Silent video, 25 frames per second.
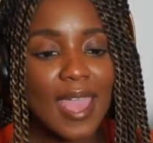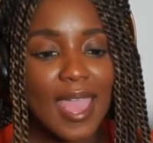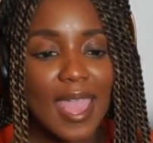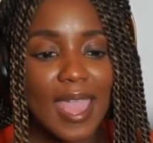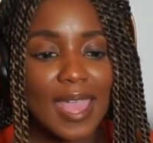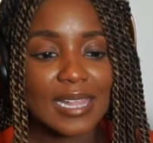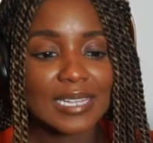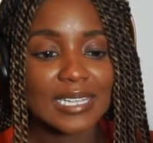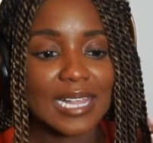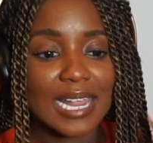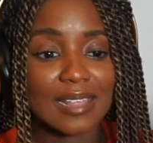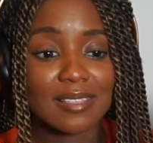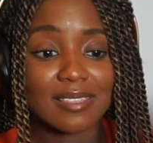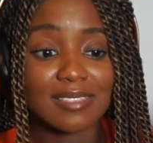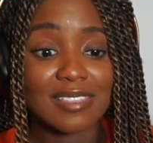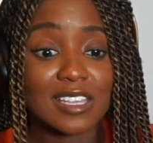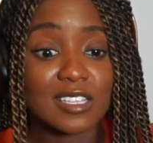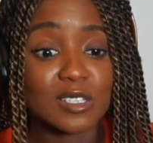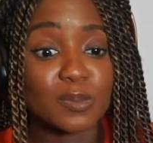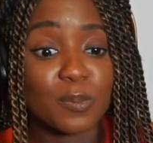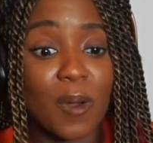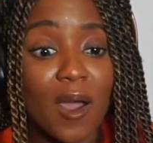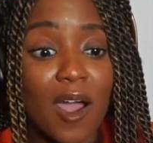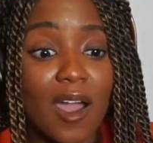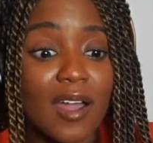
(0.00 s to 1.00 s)
and like
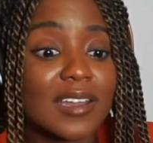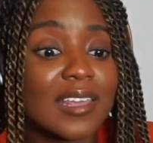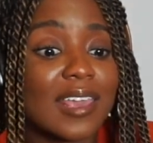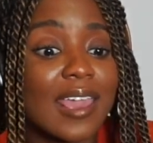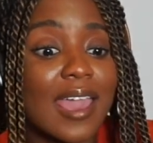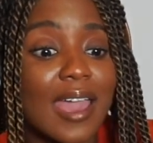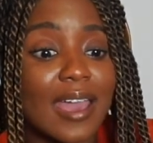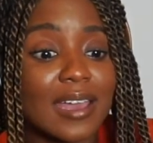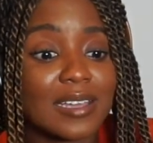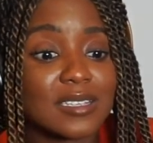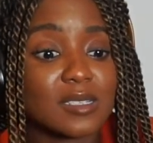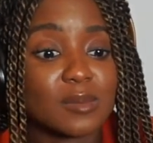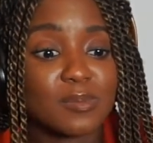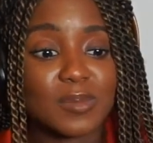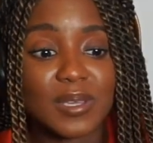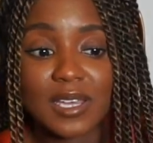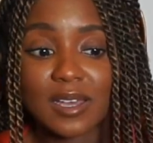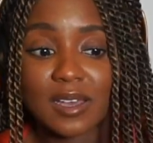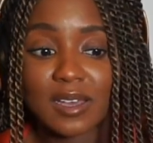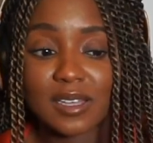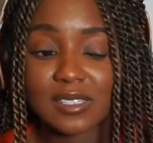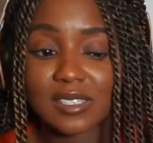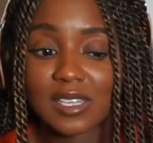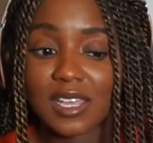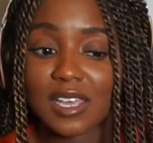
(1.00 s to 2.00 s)
this podcast,
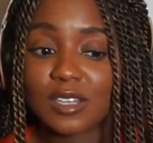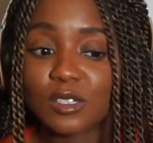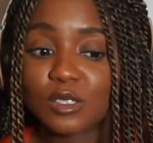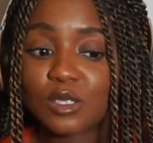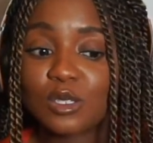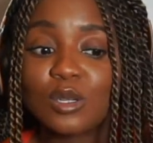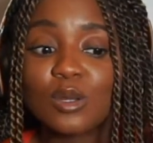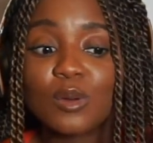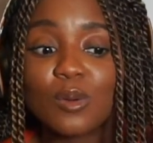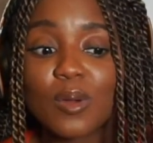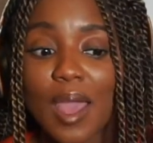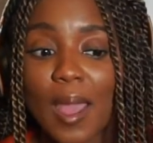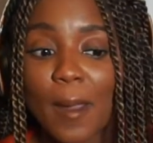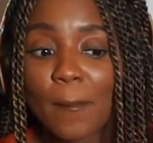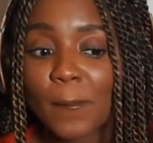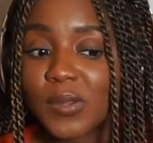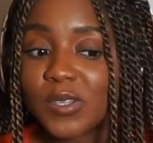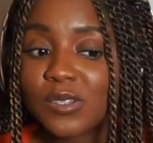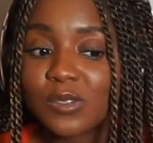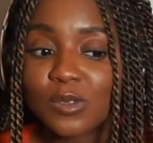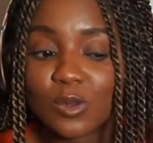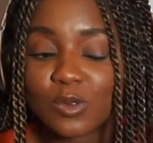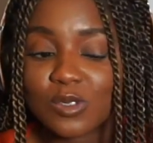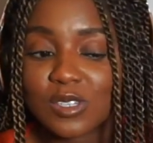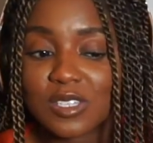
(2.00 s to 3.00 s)
because in two
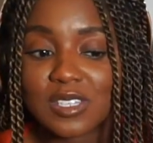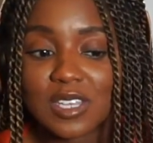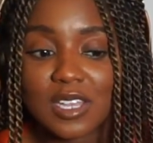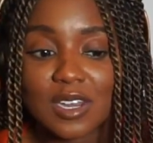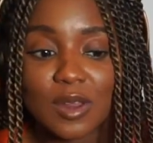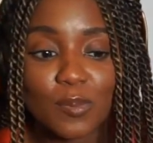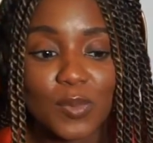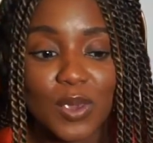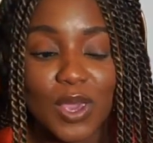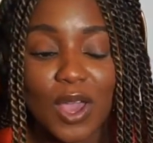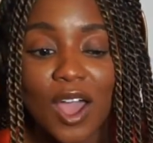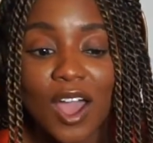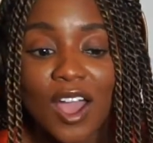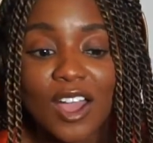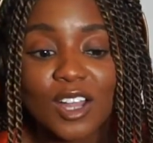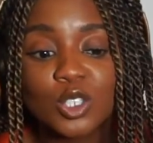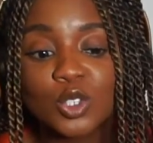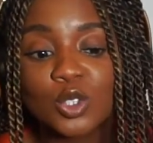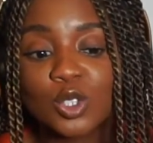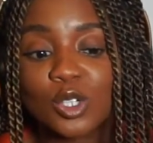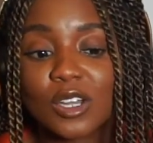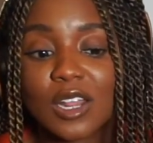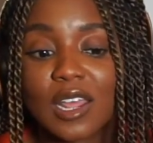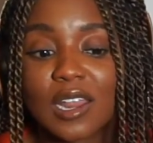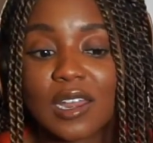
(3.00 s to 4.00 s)
episodes, it's going to be one
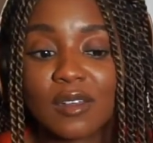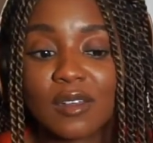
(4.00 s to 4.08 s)
hundred